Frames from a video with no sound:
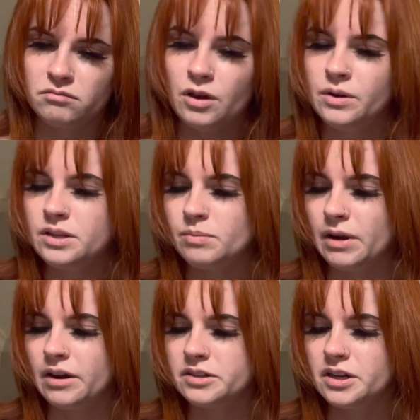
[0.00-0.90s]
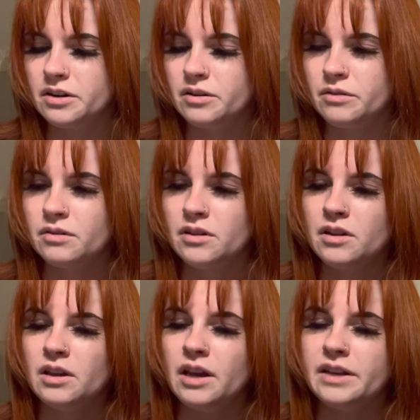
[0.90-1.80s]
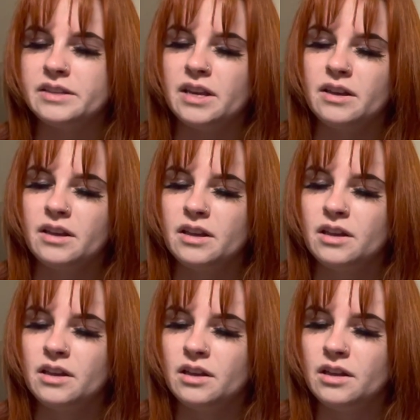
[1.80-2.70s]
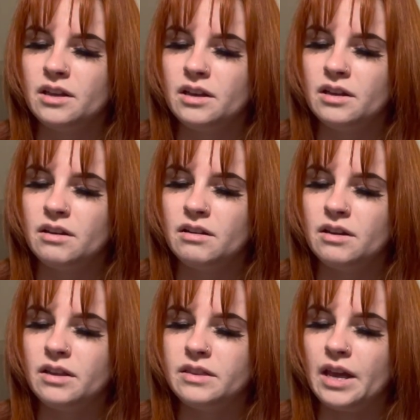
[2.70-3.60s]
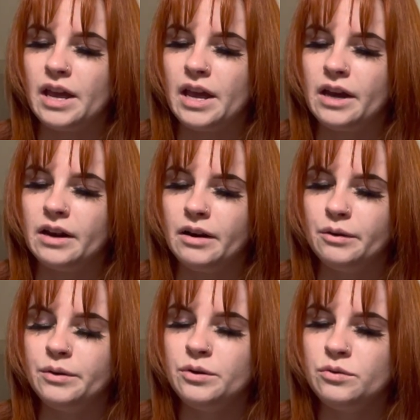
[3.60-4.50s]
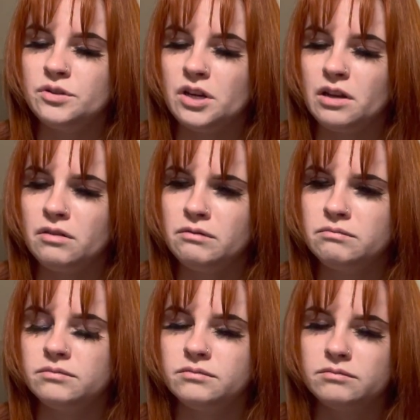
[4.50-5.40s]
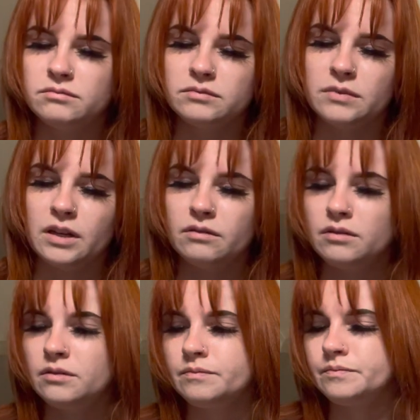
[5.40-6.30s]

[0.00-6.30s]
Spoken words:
oh, it is by Artero. I see. The Aru gel? I don't know.